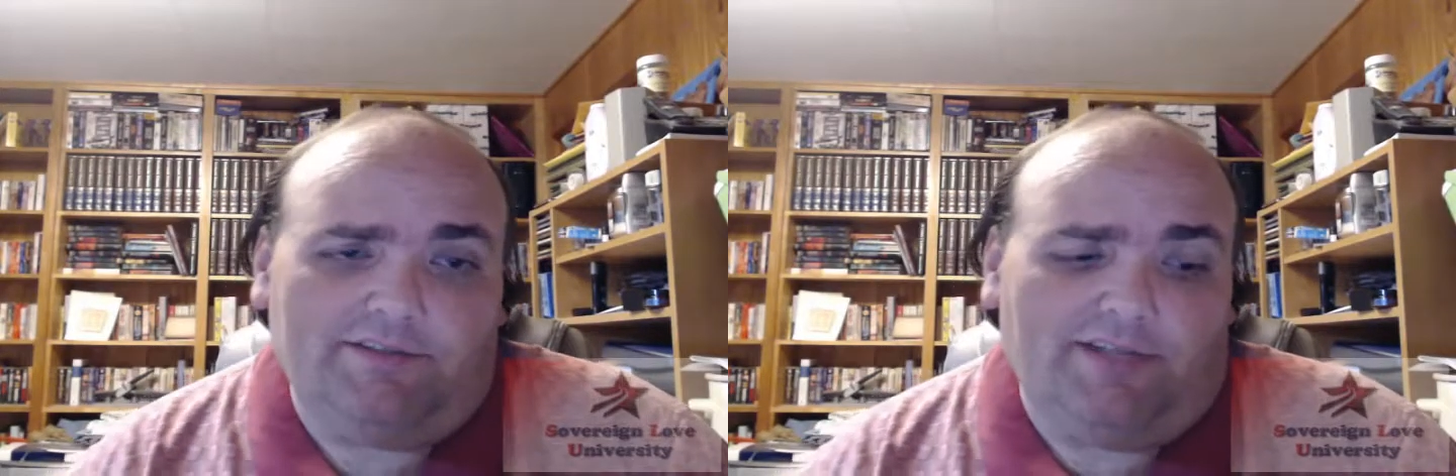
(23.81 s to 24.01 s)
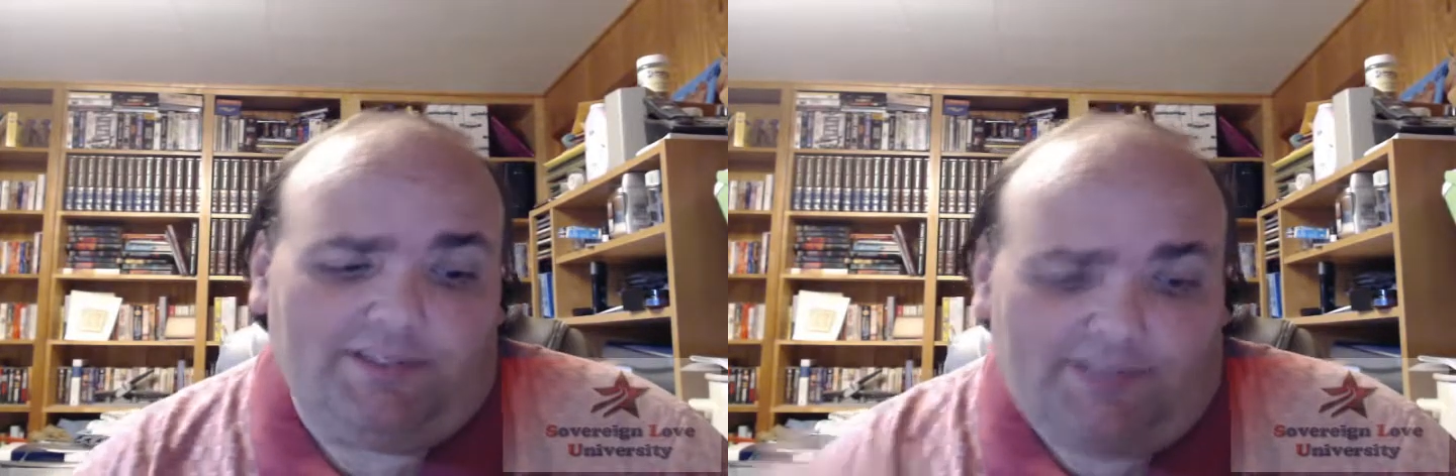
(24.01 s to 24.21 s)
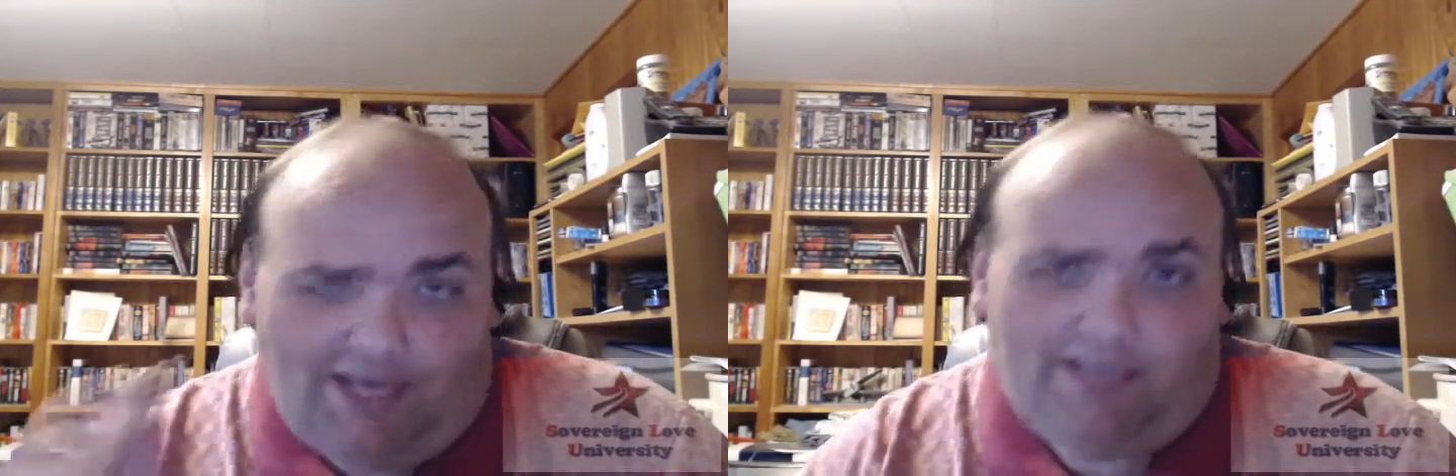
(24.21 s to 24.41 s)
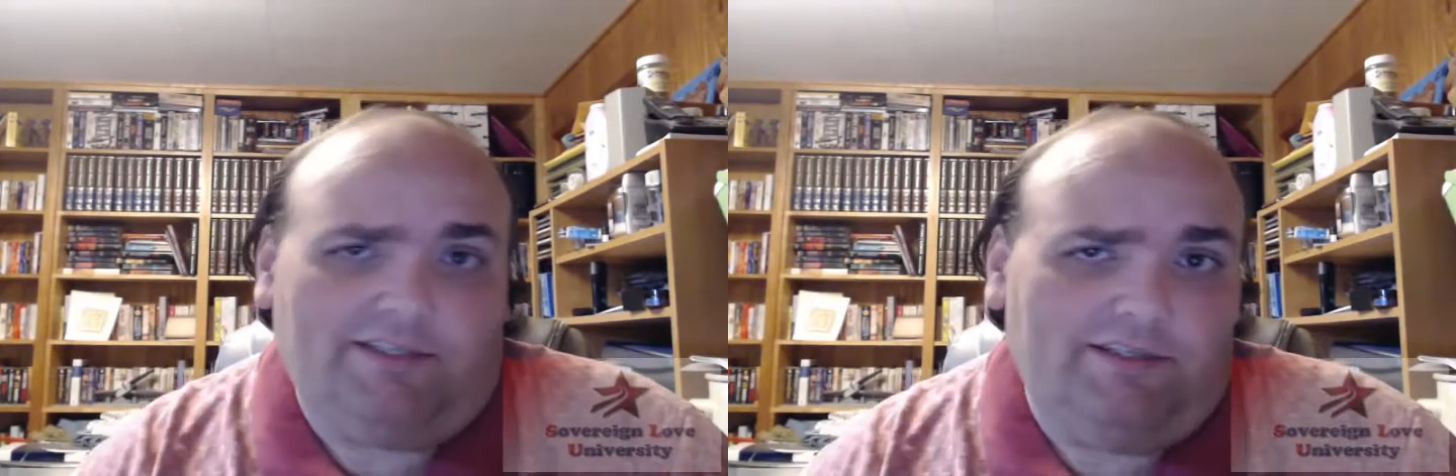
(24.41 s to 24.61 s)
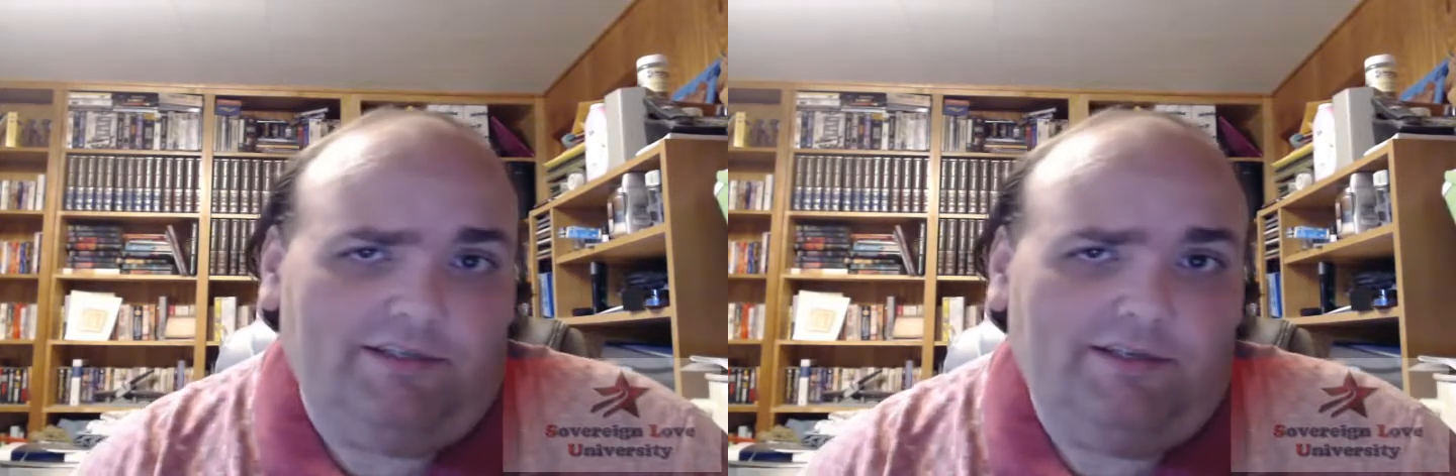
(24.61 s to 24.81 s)
So that's
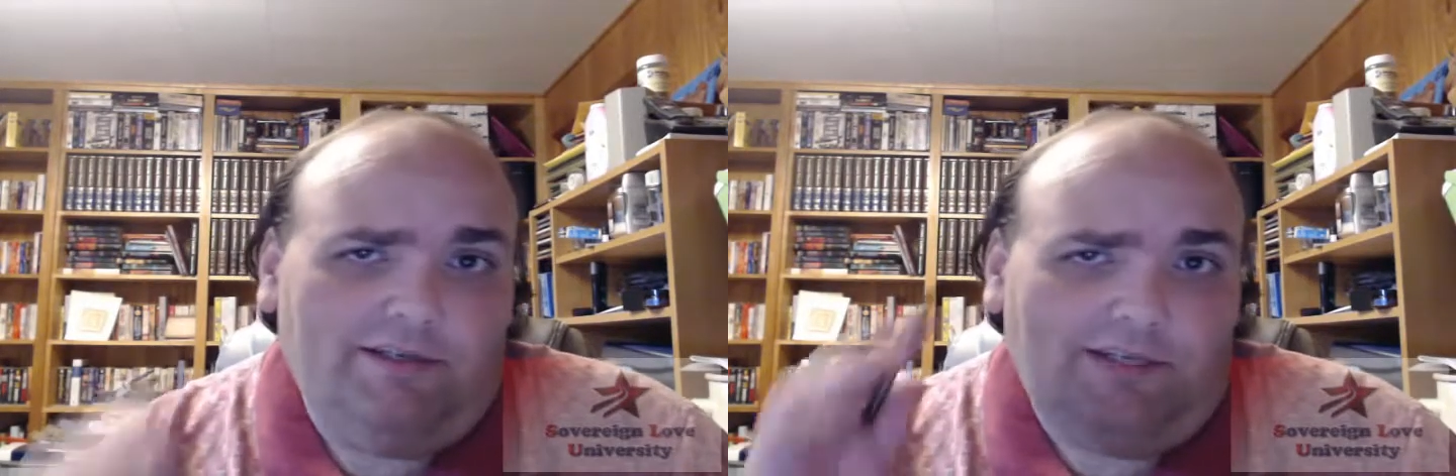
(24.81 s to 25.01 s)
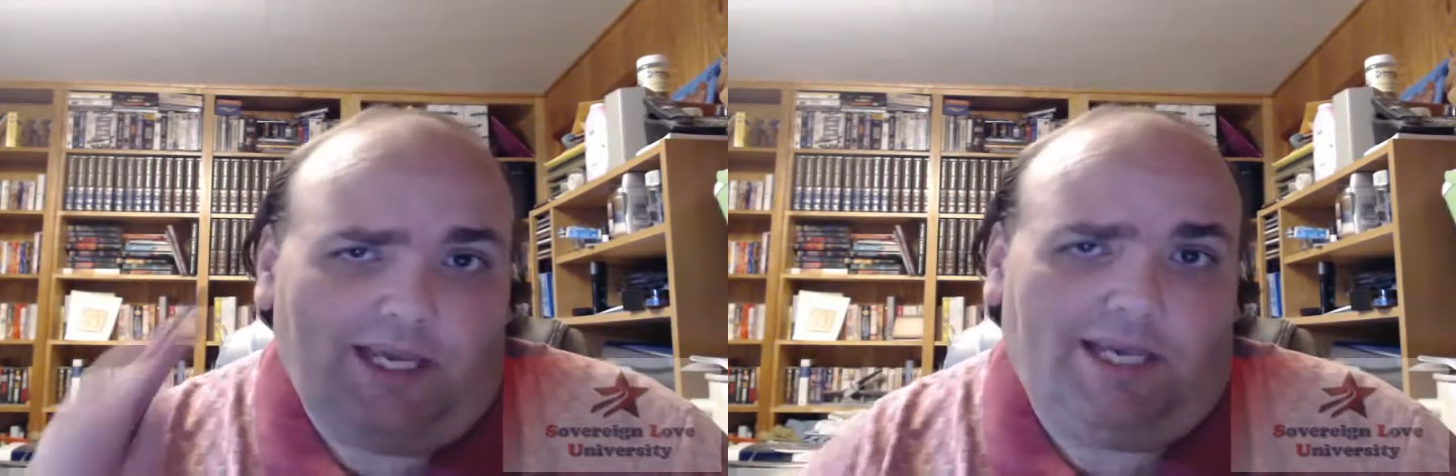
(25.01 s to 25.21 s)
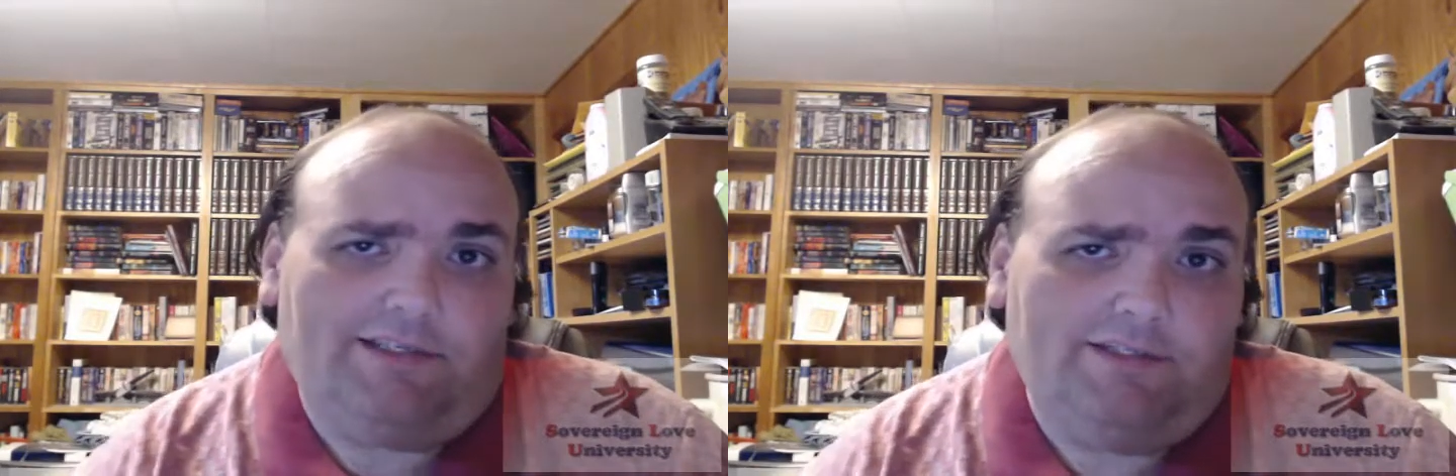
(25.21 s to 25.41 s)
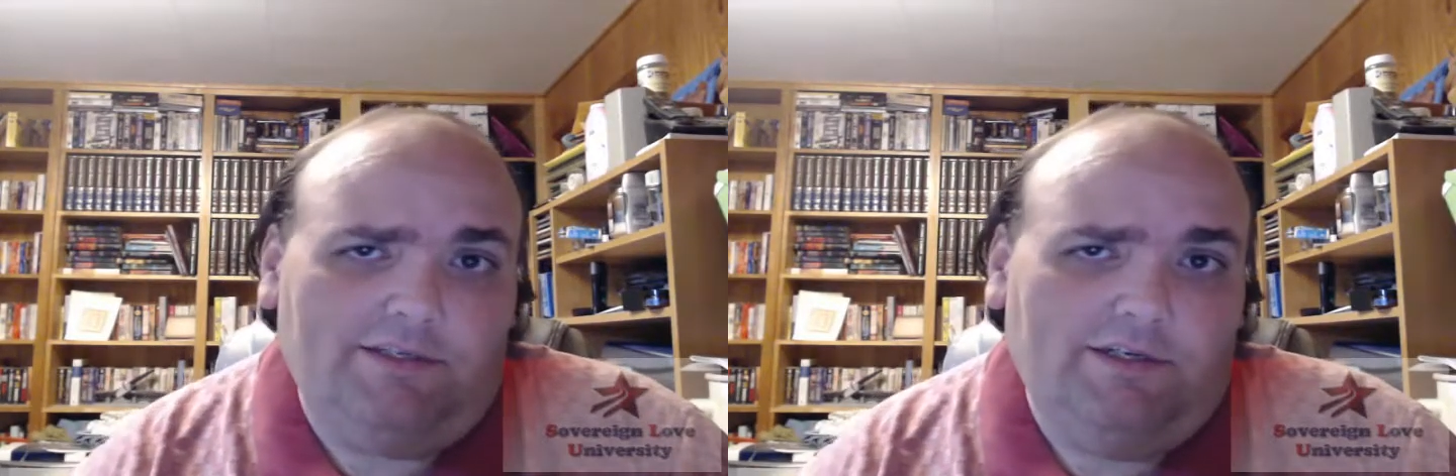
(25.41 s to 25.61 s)
8 8